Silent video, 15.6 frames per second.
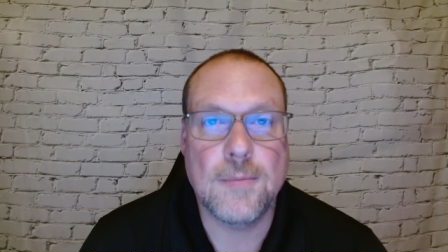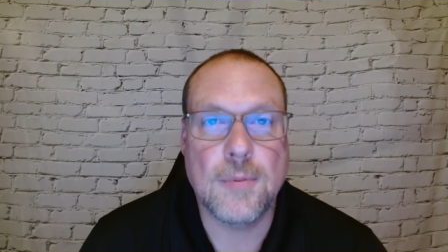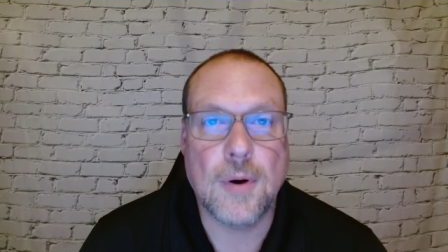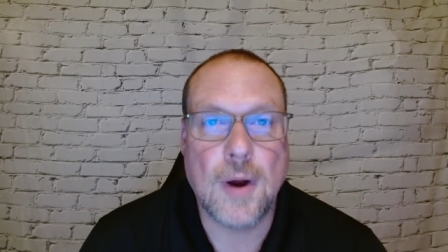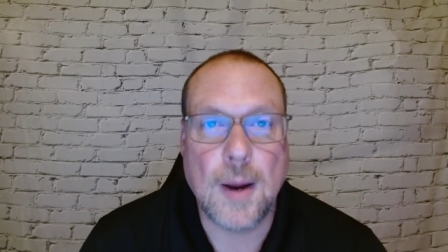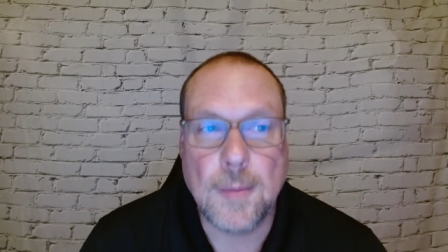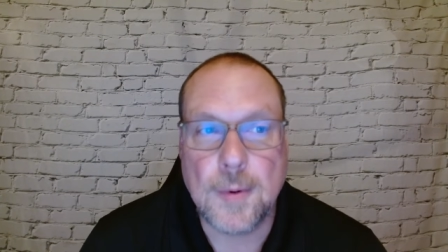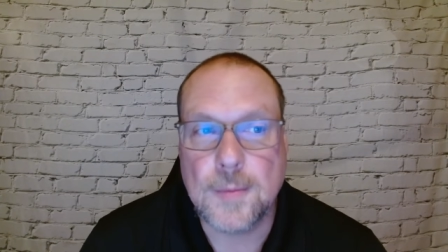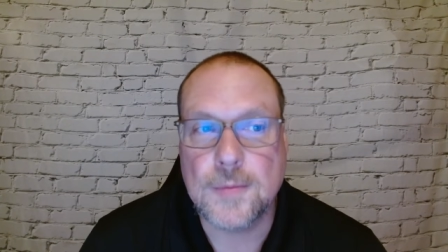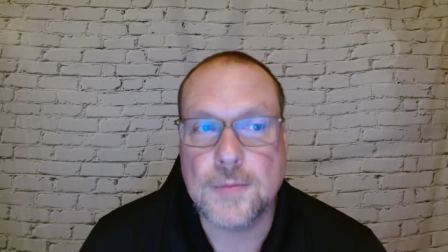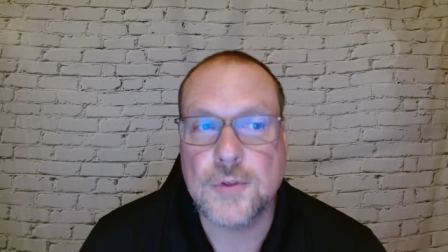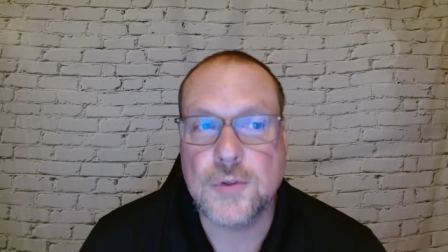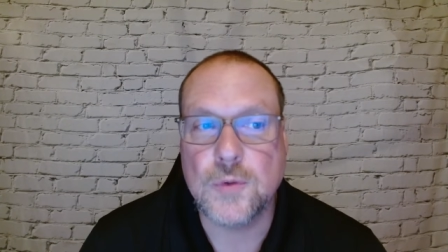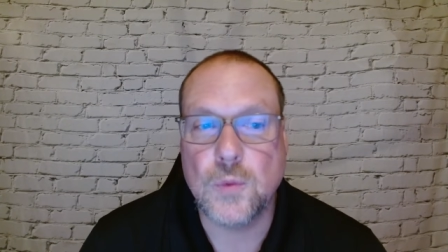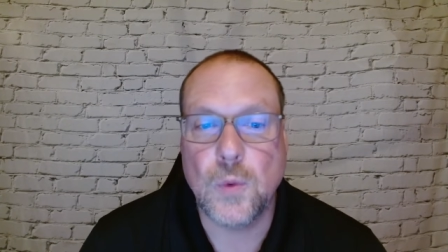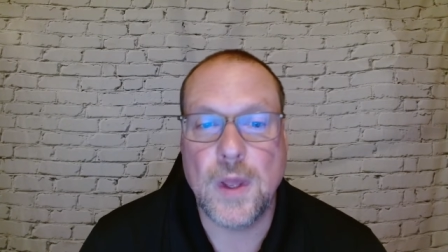
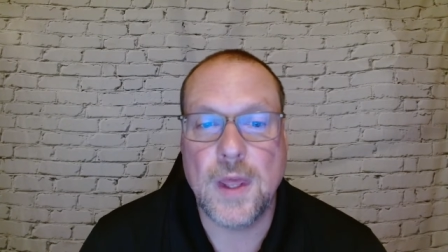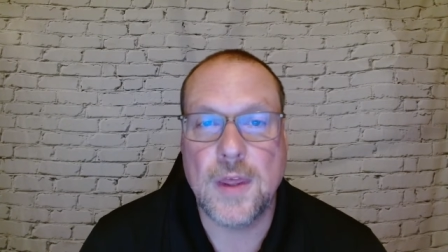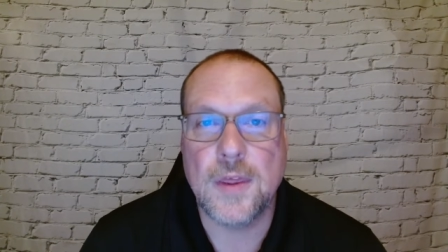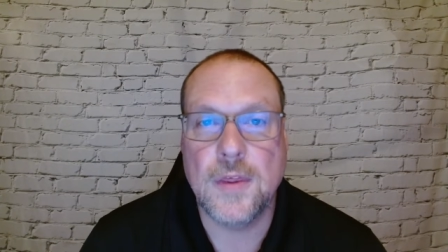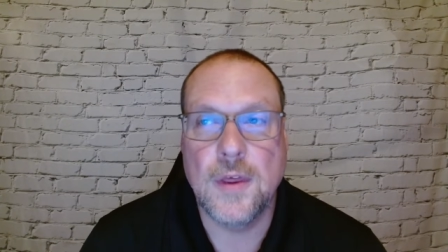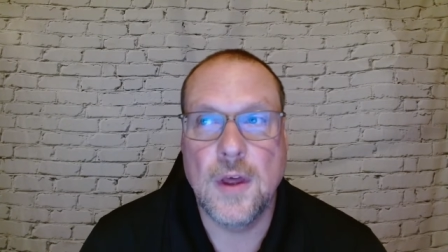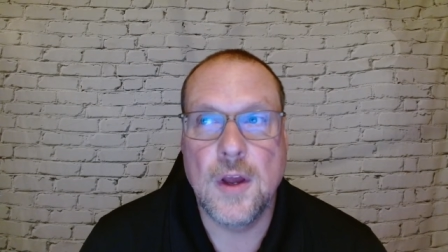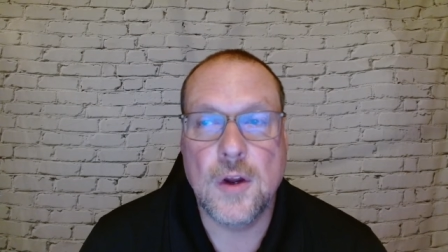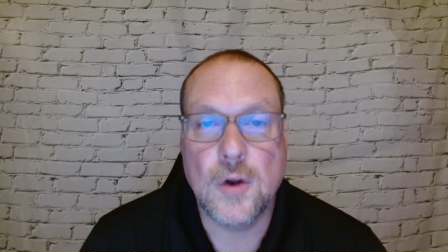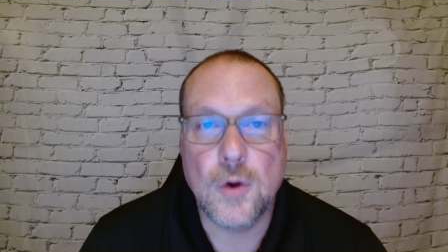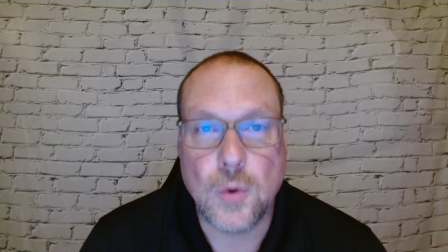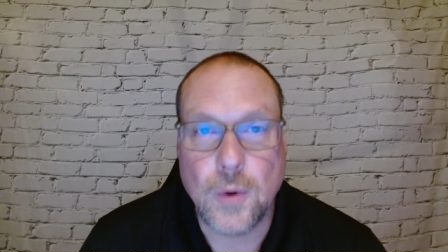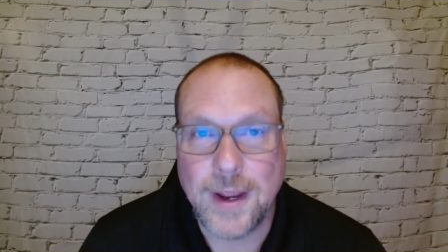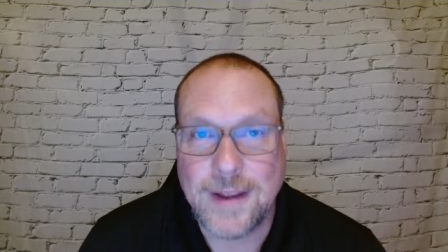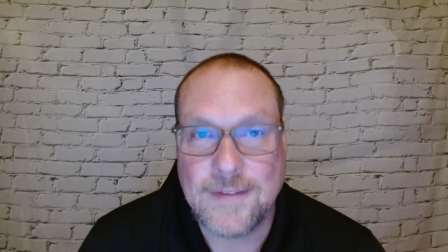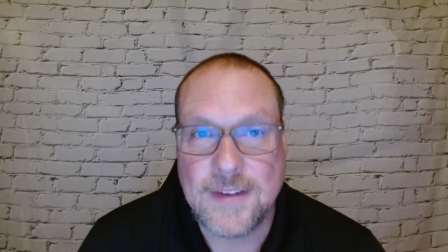problems with
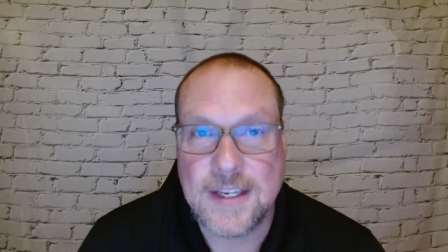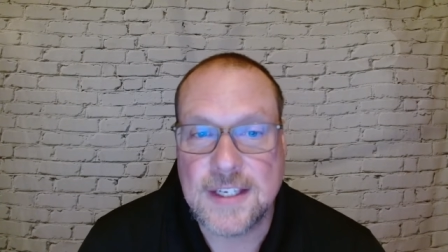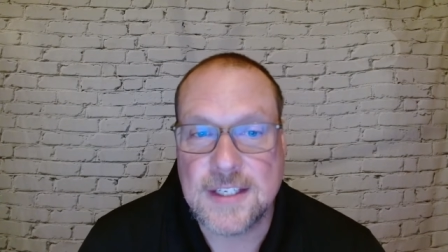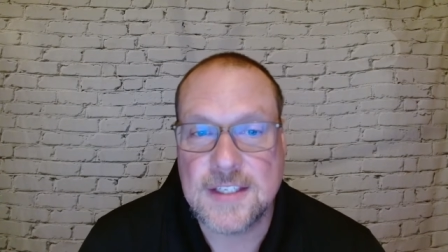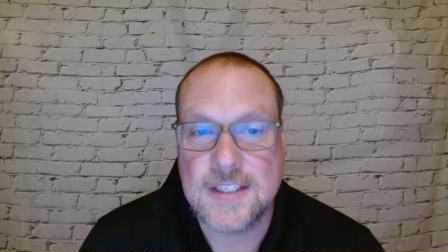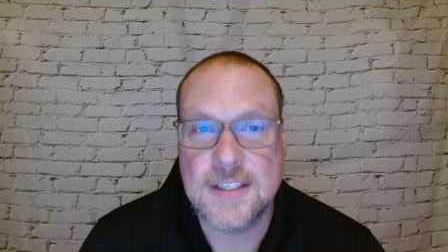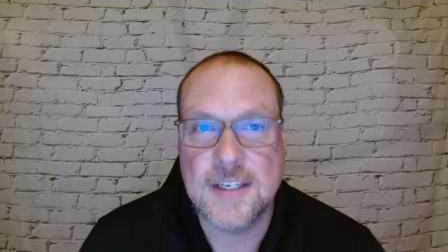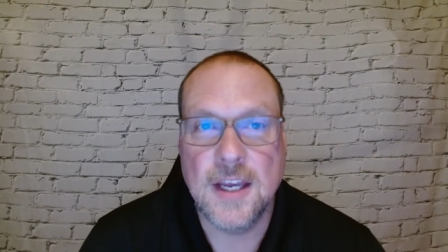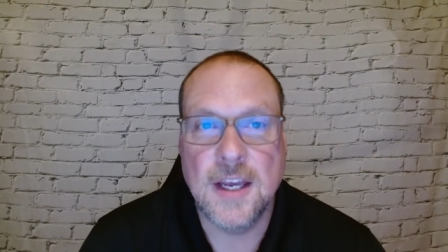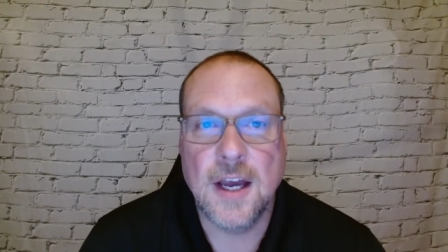cravings,